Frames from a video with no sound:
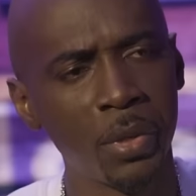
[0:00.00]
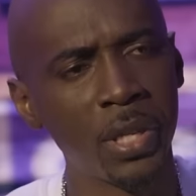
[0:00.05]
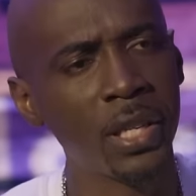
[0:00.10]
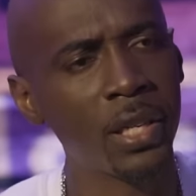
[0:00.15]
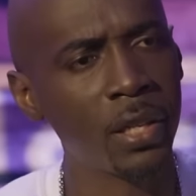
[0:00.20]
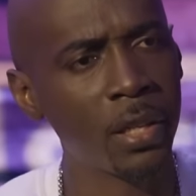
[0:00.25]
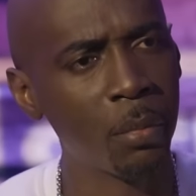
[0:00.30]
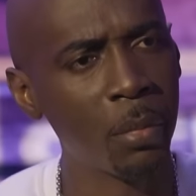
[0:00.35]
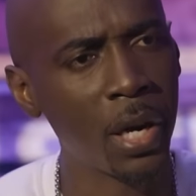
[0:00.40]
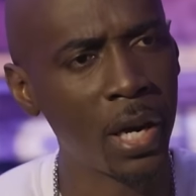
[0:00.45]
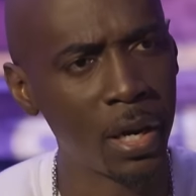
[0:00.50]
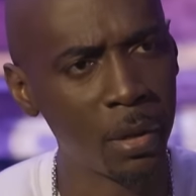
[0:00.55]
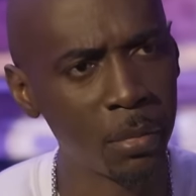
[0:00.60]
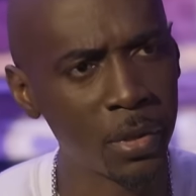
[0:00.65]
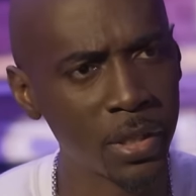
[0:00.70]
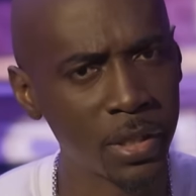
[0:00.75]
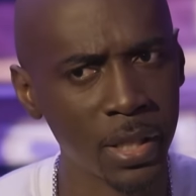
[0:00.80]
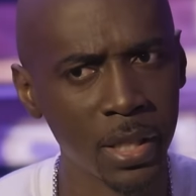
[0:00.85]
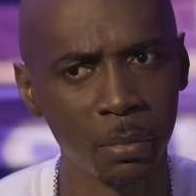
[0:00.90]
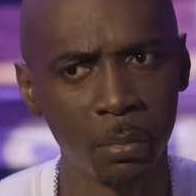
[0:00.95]
lead in the
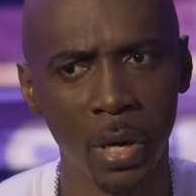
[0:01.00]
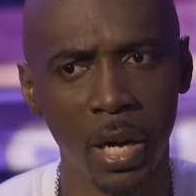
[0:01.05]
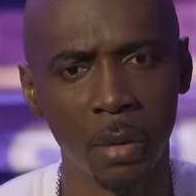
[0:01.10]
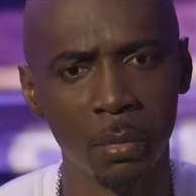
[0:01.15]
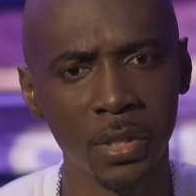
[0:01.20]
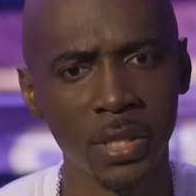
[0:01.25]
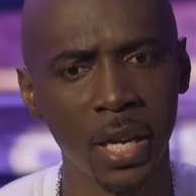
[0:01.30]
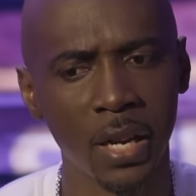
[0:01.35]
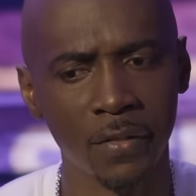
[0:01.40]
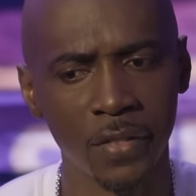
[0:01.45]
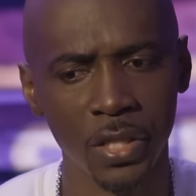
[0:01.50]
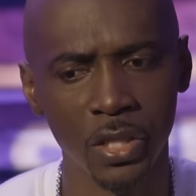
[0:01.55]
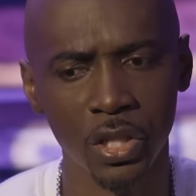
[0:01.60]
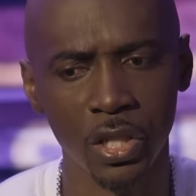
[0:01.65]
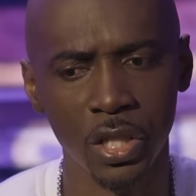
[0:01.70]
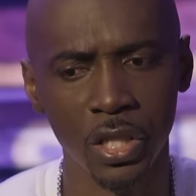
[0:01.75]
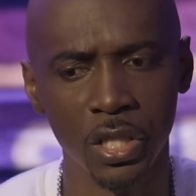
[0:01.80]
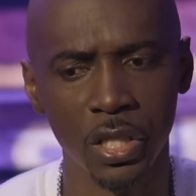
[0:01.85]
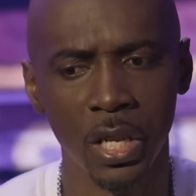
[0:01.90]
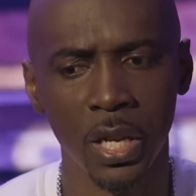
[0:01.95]
Bahamas at Bahamas Harvest
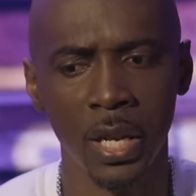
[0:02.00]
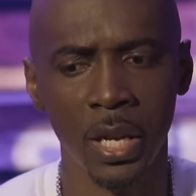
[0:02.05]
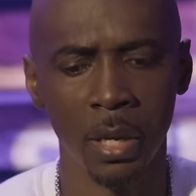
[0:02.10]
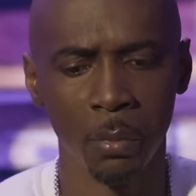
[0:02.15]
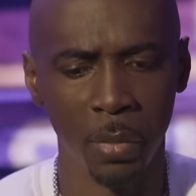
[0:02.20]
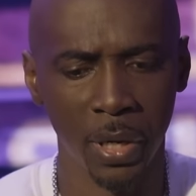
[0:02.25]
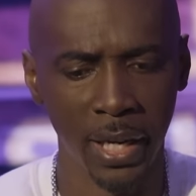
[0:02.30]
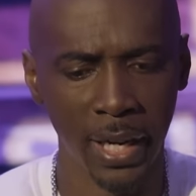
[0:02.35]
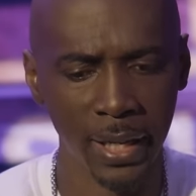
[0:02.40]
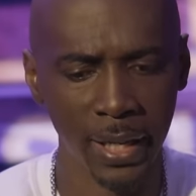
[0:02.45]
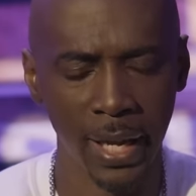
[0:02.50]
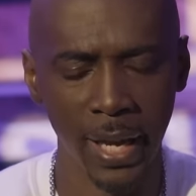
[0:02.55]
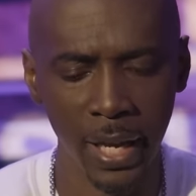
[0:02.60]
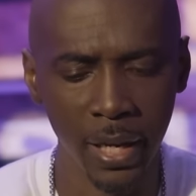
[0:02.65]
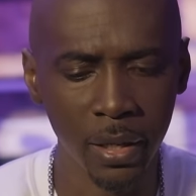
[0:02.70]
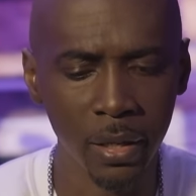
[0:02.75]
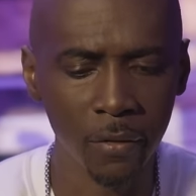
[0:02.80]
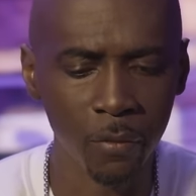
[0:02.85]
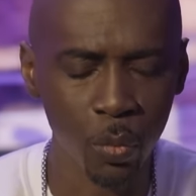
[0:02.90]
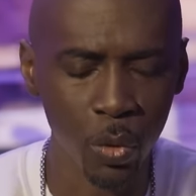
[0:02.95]
Church. But at the
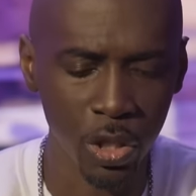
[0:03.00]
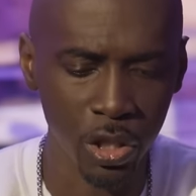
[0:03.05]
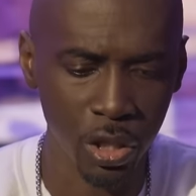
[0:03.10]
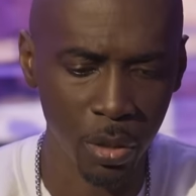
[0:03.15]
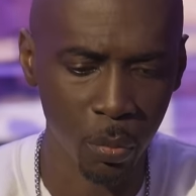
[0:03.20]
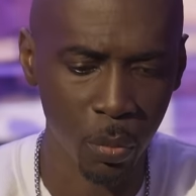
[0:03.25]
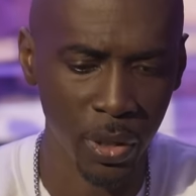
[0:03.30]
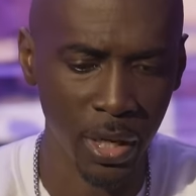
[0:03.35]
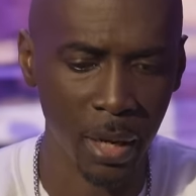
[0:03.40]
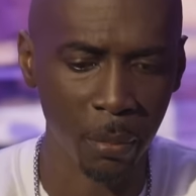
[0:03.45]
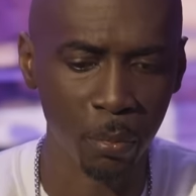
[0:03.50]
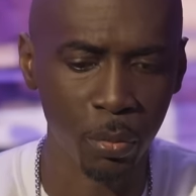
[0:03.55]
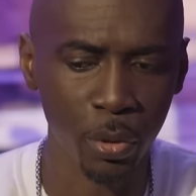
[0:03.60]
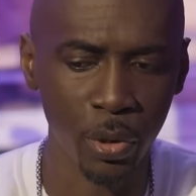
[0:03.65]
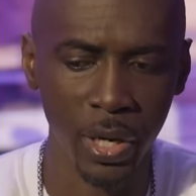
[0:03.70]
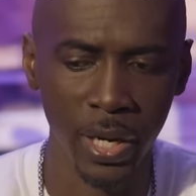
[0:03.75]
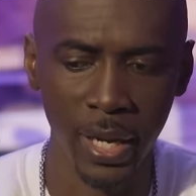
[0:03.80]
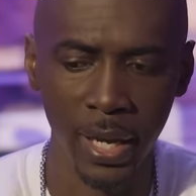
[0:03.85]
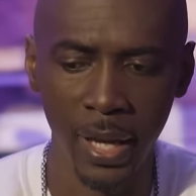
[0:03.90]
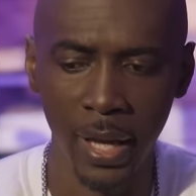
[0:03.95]
end of worship, when I
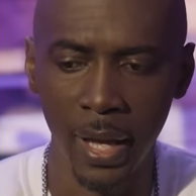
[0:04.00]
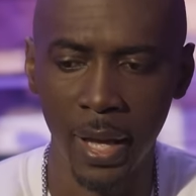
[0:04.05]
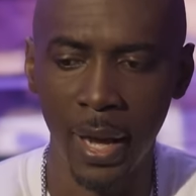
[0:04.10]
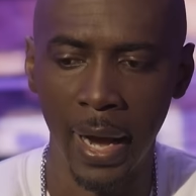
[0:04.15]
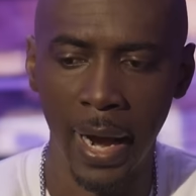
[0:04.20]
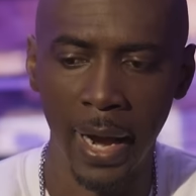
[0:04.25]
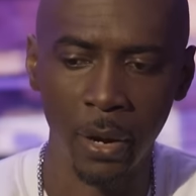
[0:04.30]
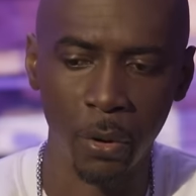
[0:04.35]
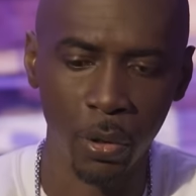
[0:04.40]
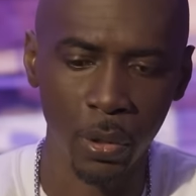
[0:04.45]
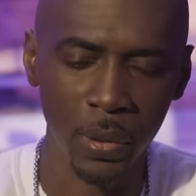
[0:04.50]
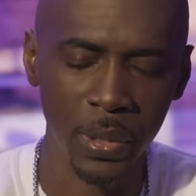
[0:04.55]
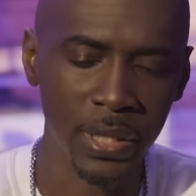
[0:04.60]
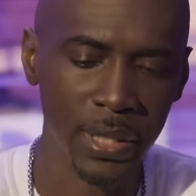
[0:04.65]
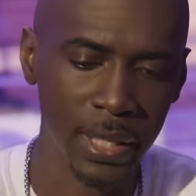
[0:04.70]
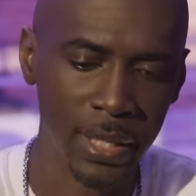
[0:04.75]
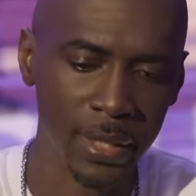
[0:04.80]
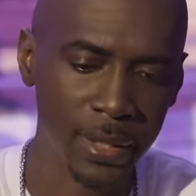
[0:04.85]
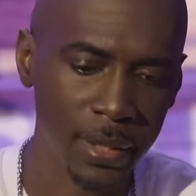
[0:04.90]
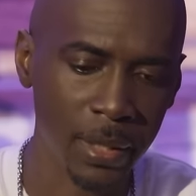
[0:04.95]
pray, I always
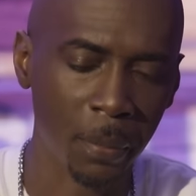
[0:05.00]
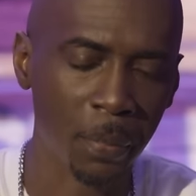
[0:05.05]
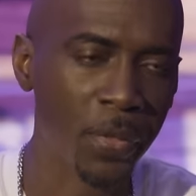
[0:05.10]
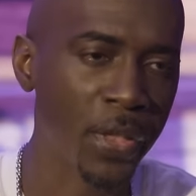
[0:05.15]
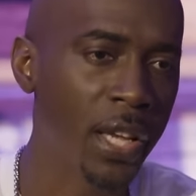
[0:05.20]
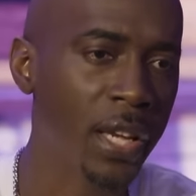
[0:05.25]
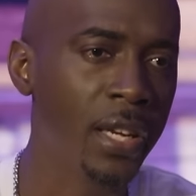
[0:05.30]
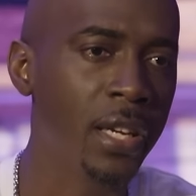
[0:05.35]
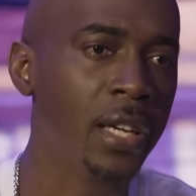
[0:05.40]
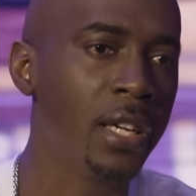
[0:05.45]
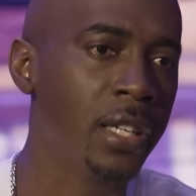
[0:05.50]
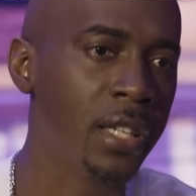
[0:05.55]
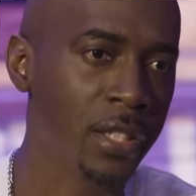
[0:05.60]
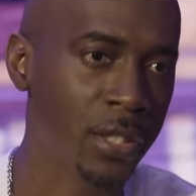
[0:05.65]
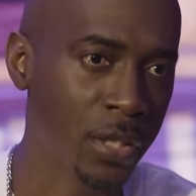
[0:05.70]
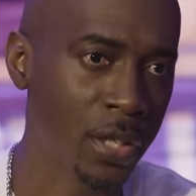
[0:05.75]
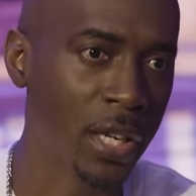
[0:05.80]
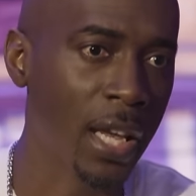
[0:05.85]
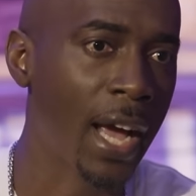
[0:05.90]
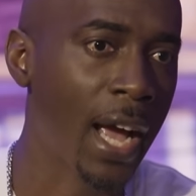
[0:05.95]
say something good is
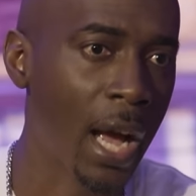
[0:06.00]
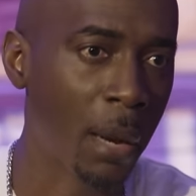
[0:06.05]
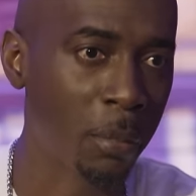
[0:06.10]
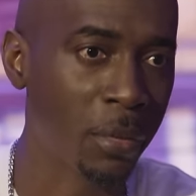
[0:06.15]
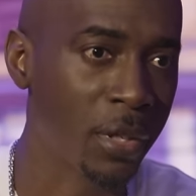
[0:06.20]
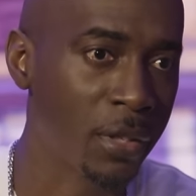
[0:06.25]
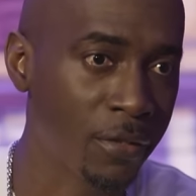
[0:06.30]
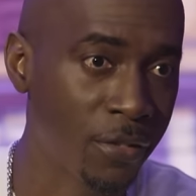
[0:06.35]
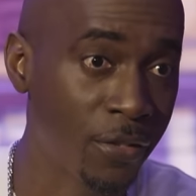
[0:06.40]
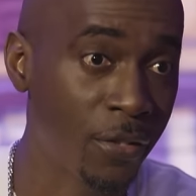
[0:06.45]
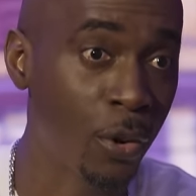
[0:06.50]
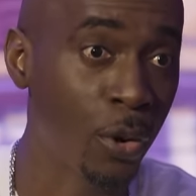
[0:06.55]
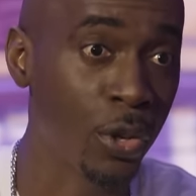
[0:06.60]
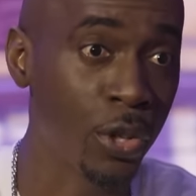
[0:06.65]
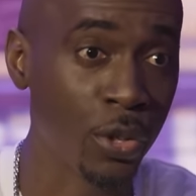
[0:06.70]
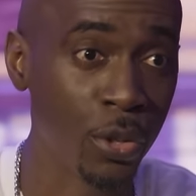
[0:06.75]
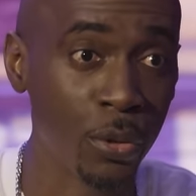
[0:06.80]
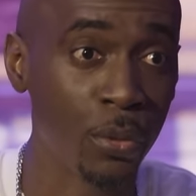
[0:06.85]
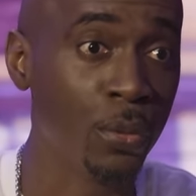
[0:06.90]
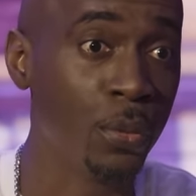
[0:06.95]
gonna happen for
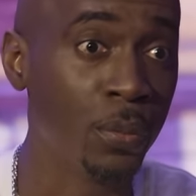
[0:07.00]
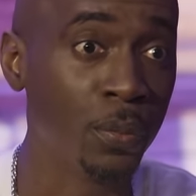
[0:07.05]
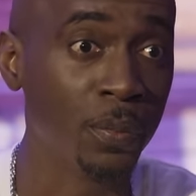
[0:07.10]
you.